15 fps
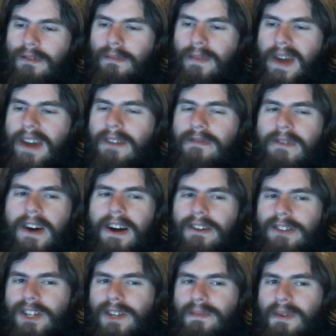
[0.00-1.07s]

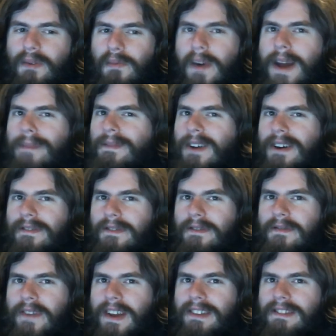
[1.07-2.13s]
pedophiles should be wiped off the
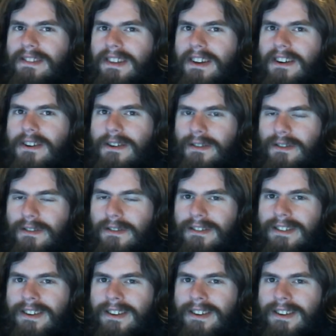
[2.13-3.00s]
face of the earth.